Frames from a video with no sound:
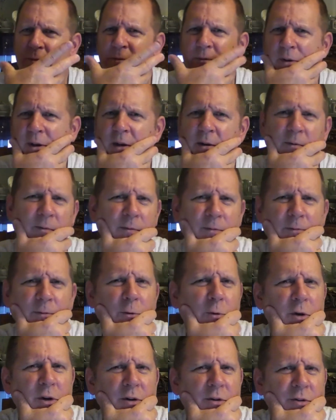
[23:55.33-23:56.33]
You know,
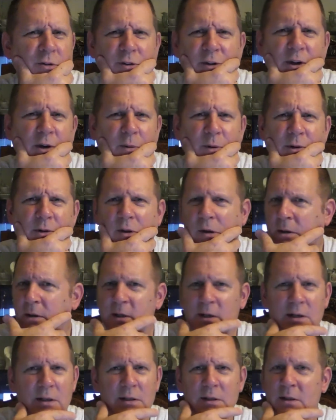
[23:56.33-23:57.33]
four years ago when he took
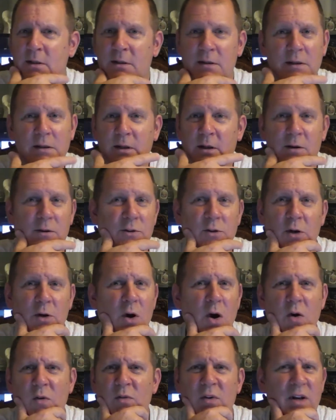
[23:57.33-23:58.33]
and took
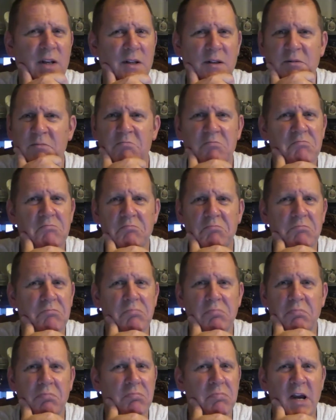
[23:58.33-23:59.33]
over, and
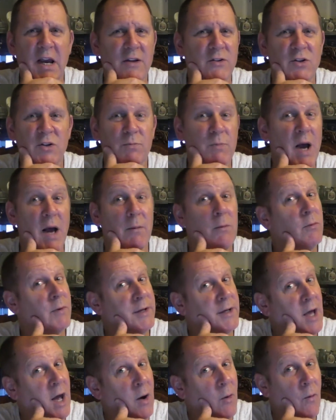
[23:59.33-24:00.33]
the answer's probably
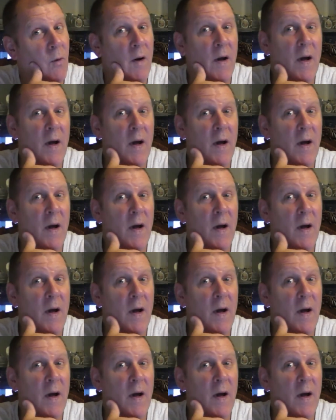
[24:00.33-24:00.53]
no.